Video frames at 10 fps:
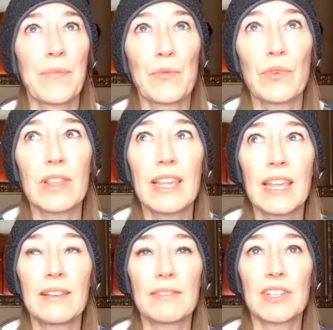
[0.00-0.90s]

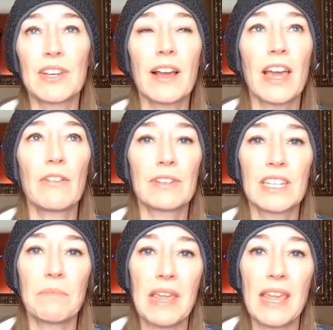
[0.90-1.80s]
really stuck out
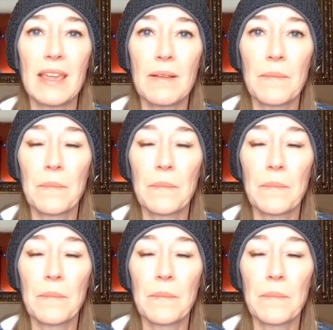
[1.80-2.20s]
to me.